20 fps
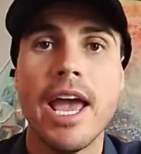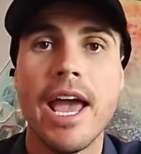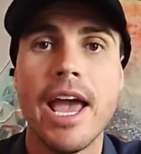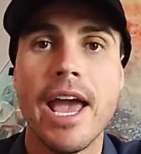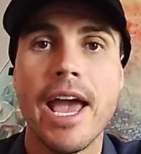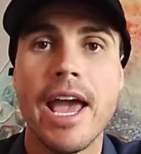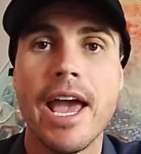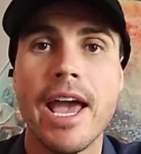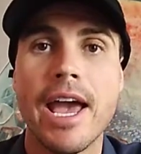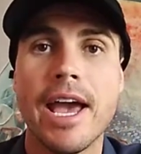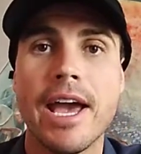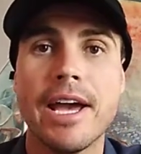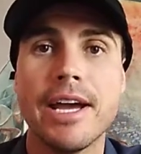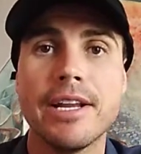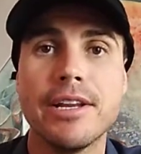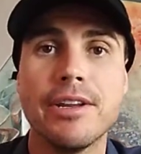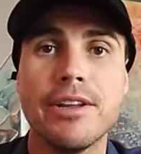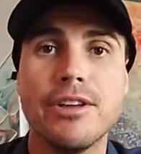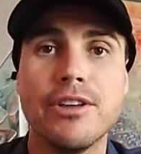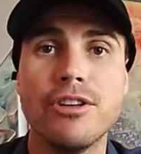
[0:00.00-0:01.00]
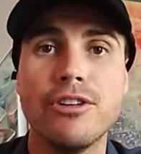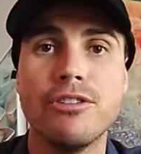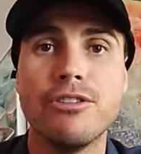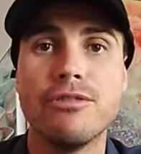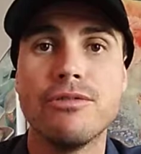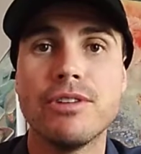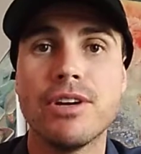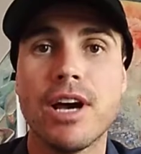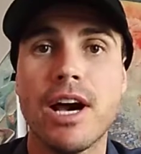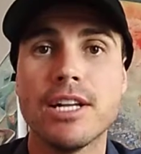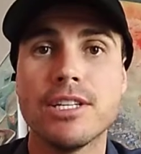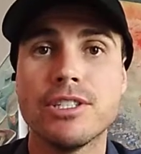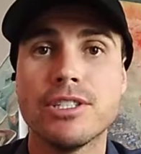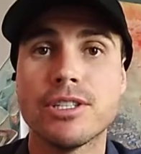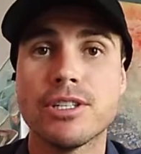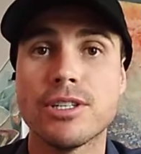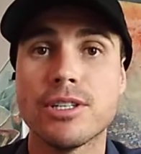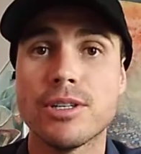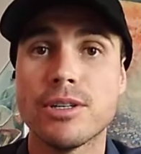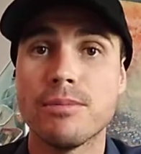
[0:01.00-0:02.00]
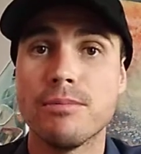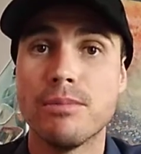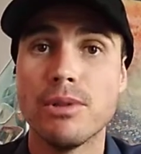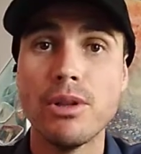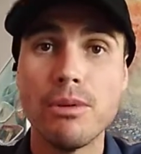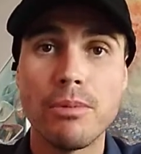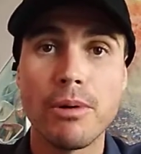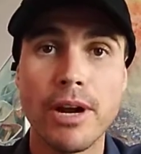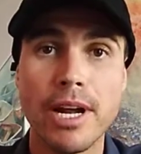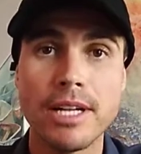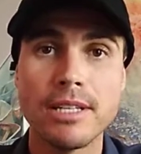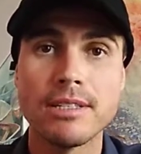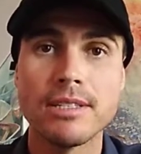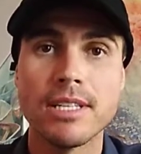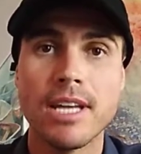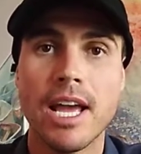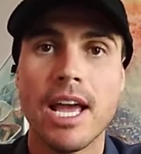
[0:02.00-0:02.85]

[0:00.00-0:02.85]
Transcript: and you've got your blueprints